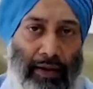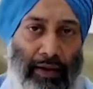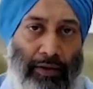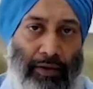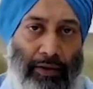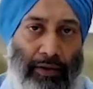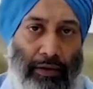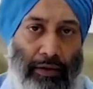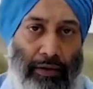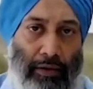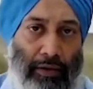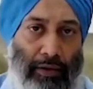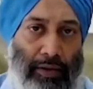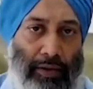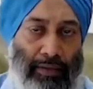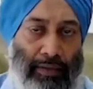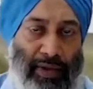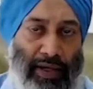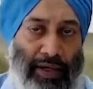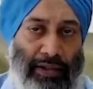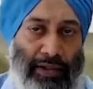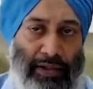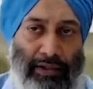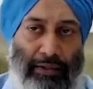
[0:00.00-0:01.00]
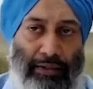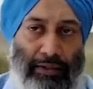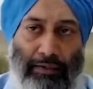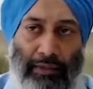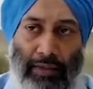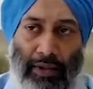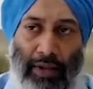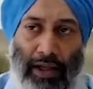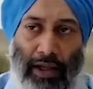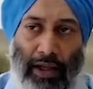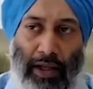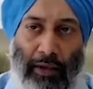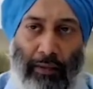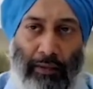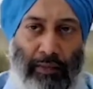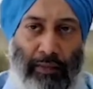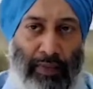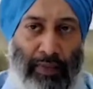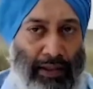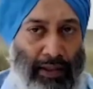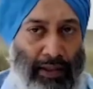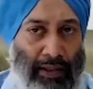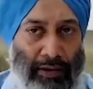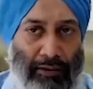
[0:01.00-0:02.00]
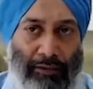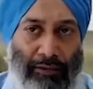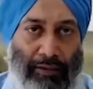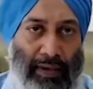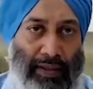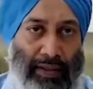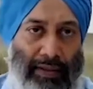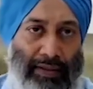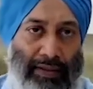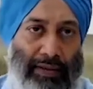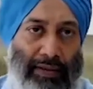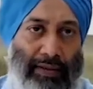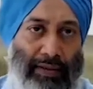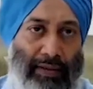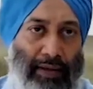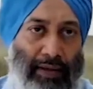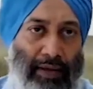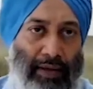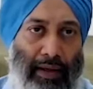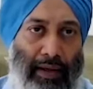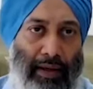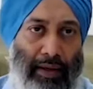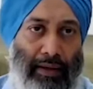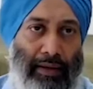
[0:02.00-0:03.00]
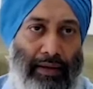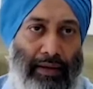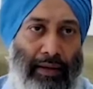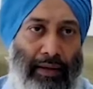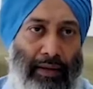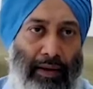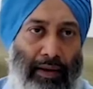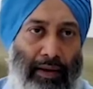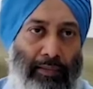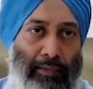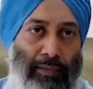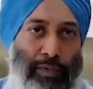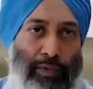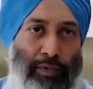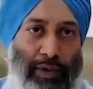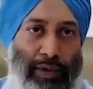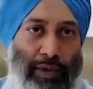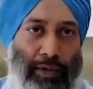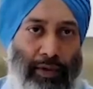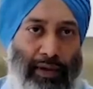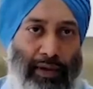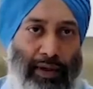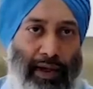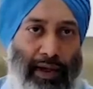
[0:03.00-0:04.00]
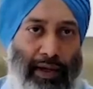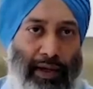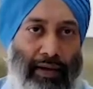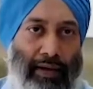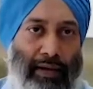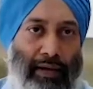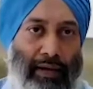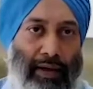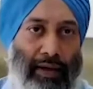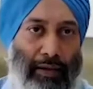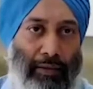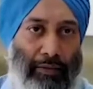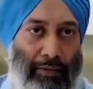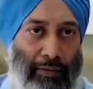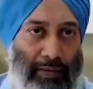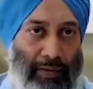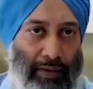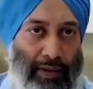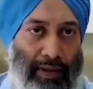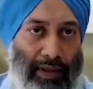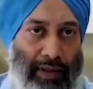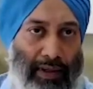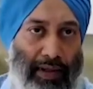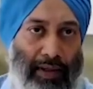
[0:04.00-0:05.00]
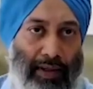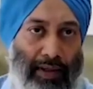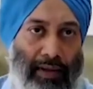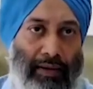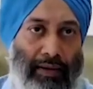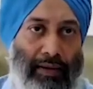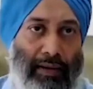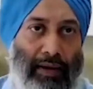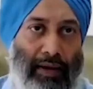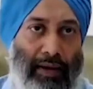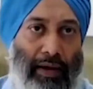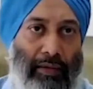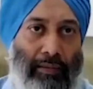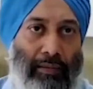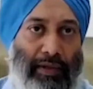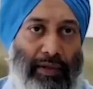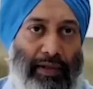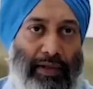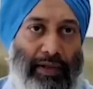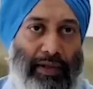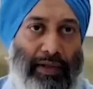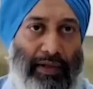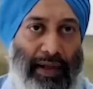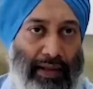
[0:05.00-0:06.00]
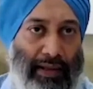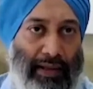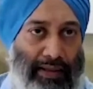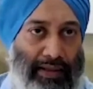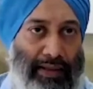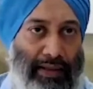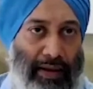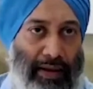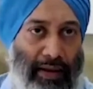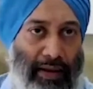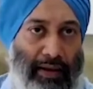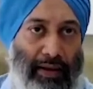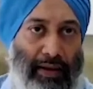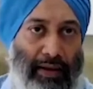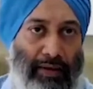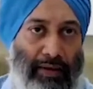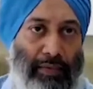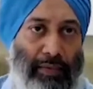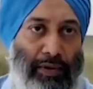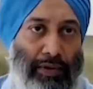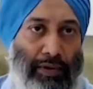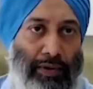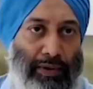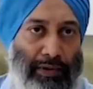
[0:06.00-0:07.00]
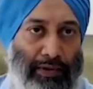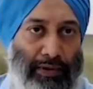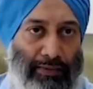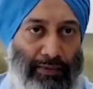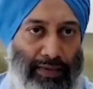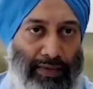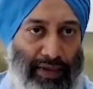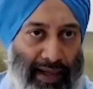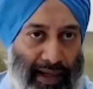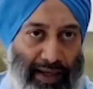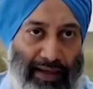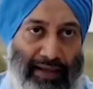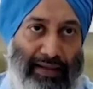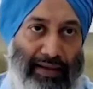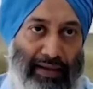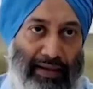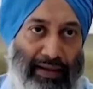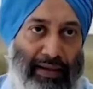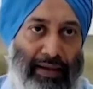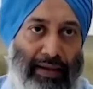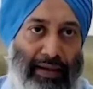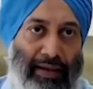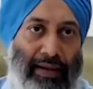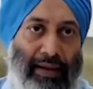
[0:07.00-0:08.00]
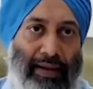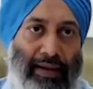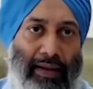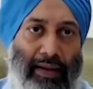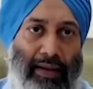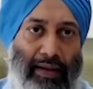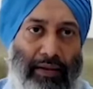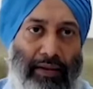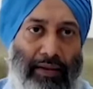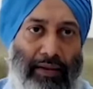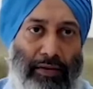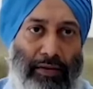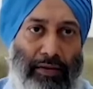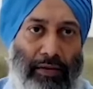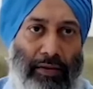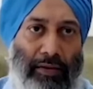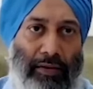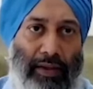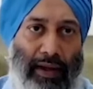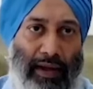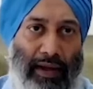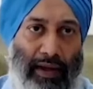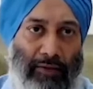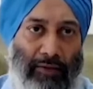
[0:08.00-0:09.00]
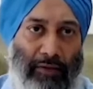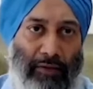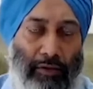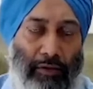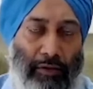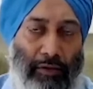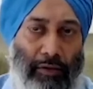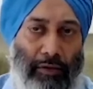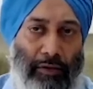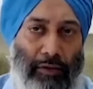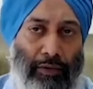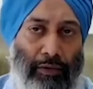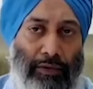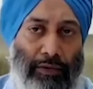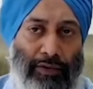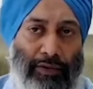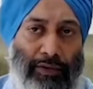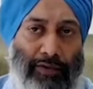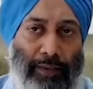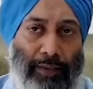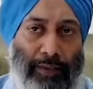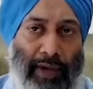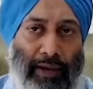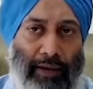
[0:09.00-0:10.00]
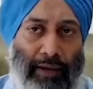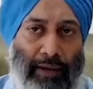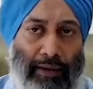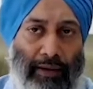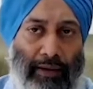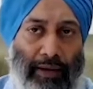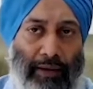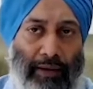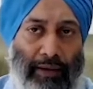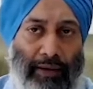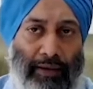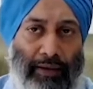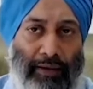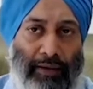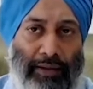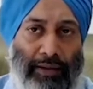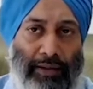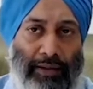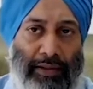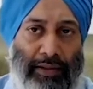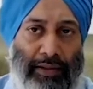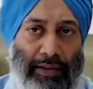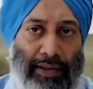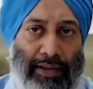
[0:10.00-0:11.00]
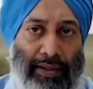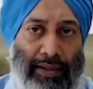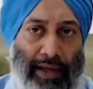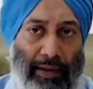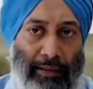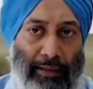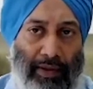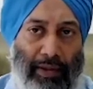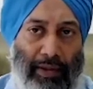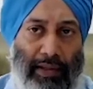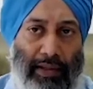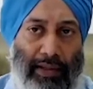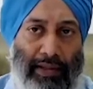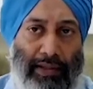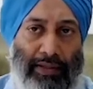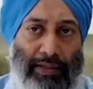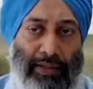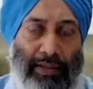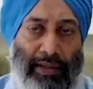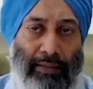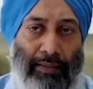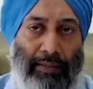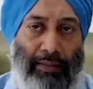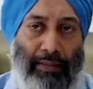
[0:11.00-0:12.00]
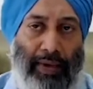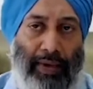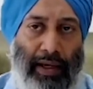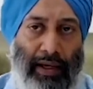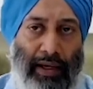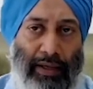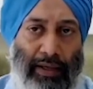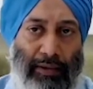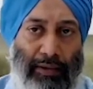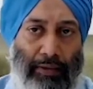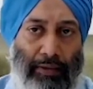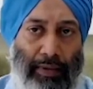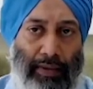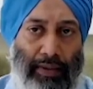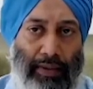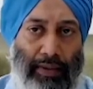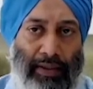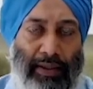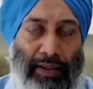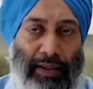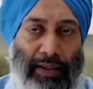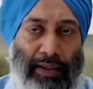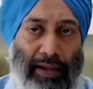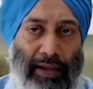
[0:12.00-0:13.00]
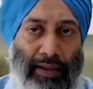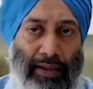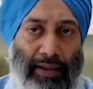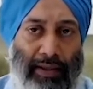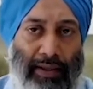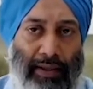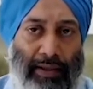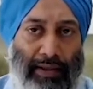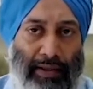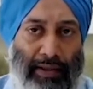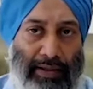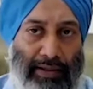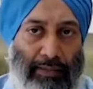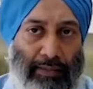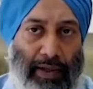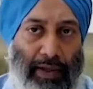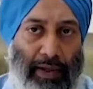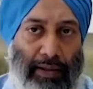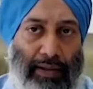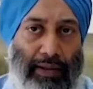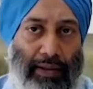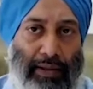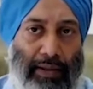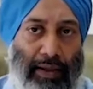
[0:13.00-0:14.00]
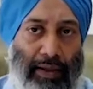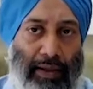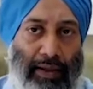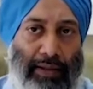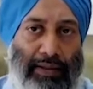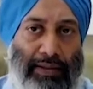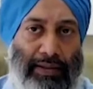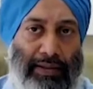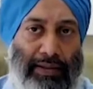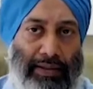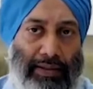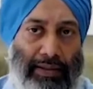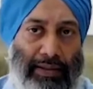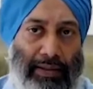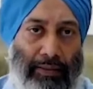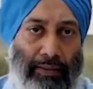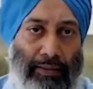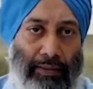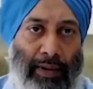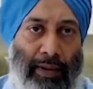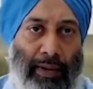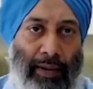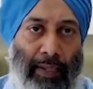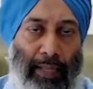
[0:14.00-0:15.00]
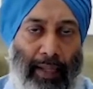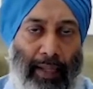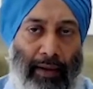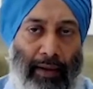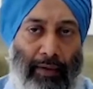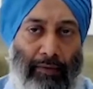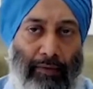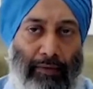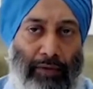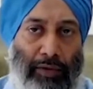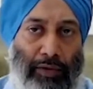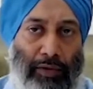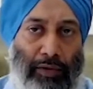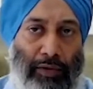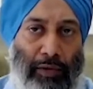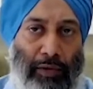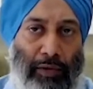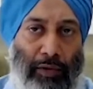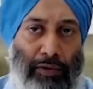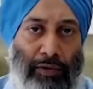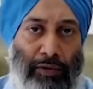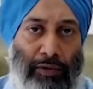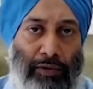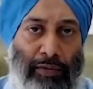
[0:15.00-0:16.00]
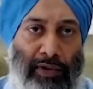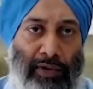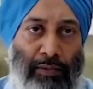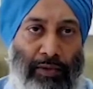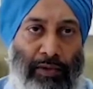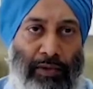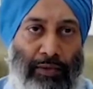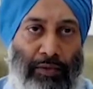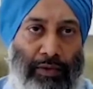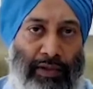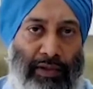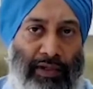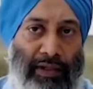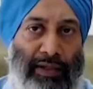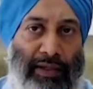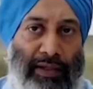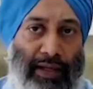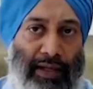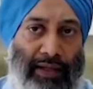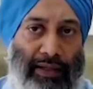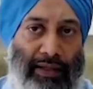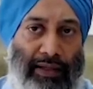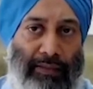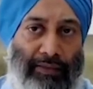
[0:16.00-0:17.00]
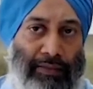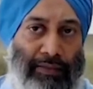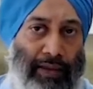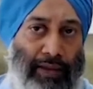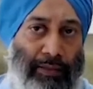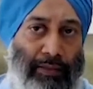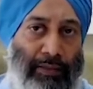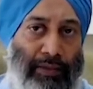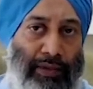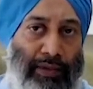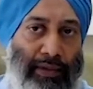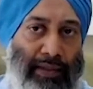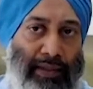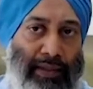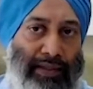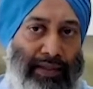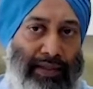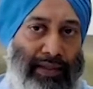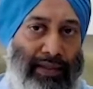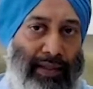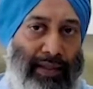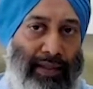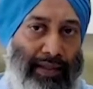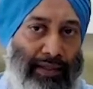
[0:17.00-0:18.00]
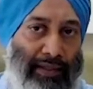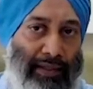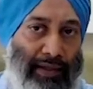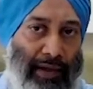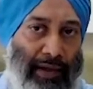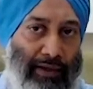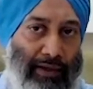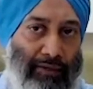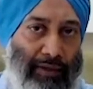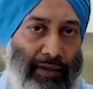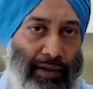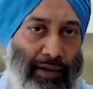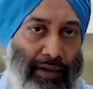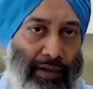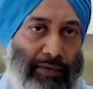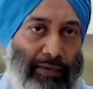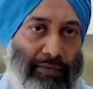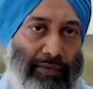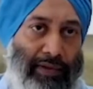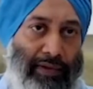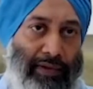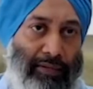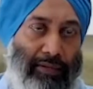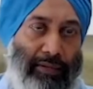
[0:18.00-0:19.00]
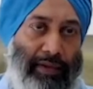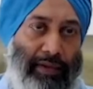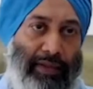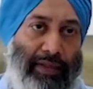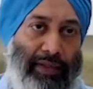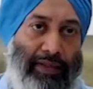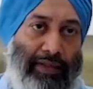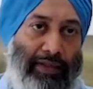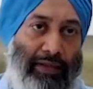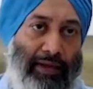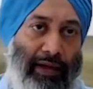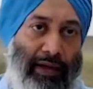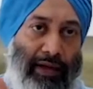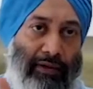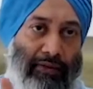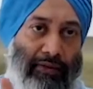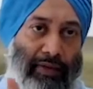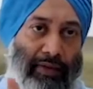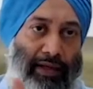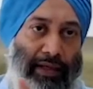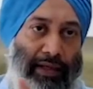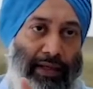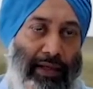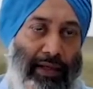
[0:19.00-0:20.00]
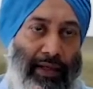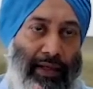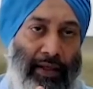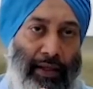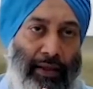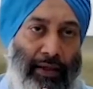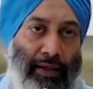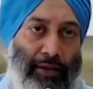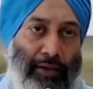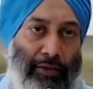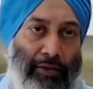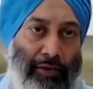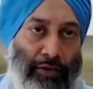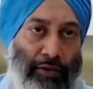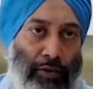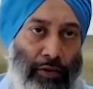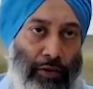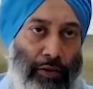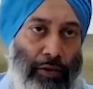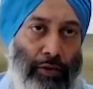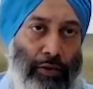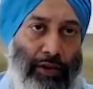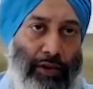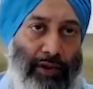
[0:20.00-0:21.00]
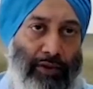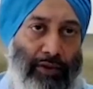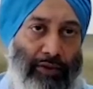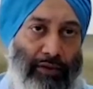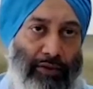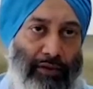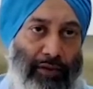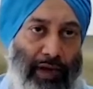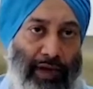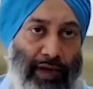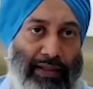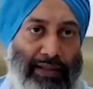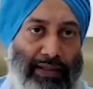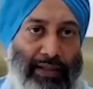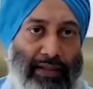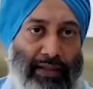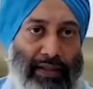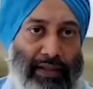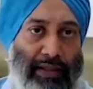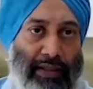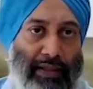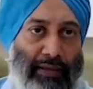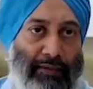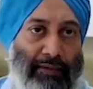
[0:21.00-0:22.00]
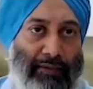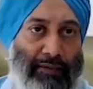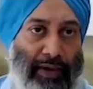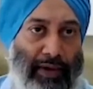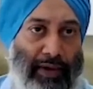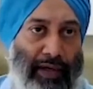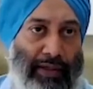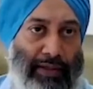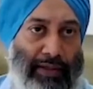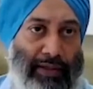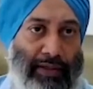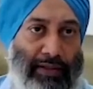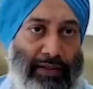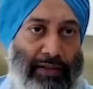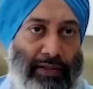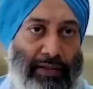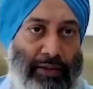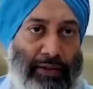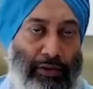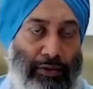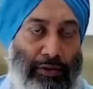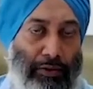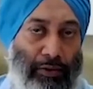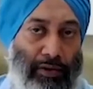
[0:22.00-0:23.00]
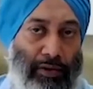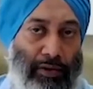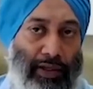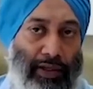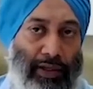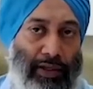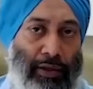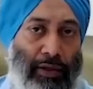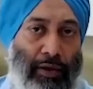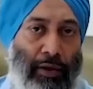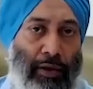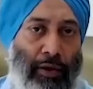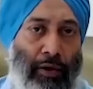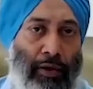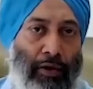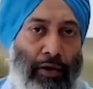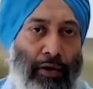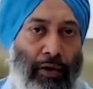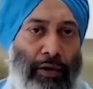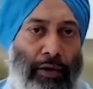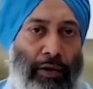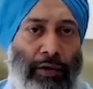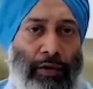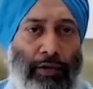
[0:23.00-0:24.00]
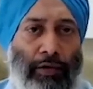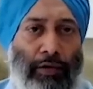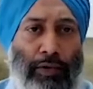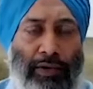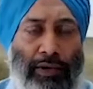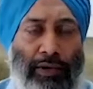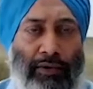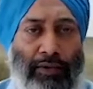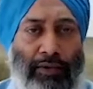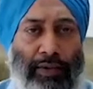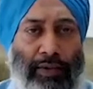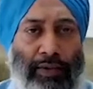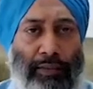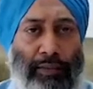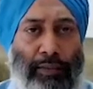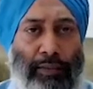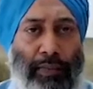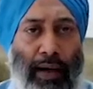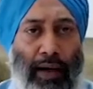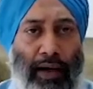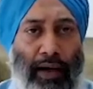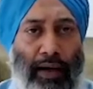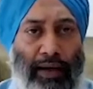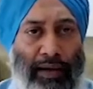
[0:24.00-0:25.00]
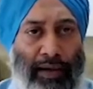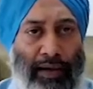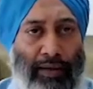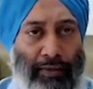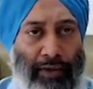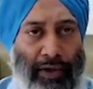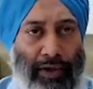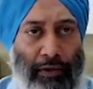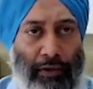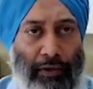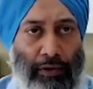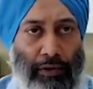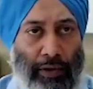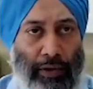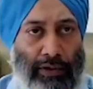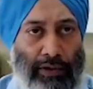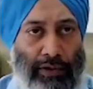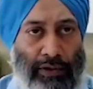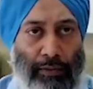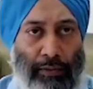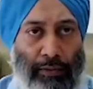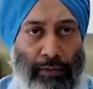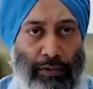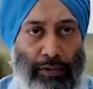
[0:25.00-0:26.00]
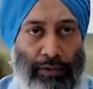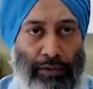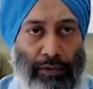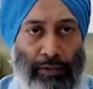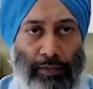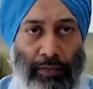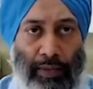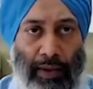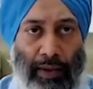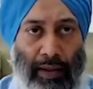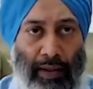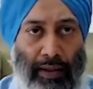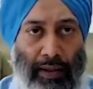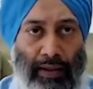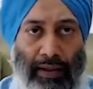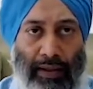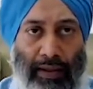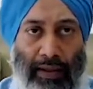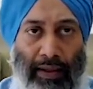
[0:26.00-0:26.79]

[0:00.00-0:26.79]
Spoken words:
So imagine how many of us are culpable on that account and how many deaths occur because of that. So therefore, the use of pattern recognition cameras combined with the kinetic smart card system, which will also be able to detect if somebody is snake driving, if somebody is driving slow in the fast lane, fast in the slow lane, or even parking where you're not supposed to park.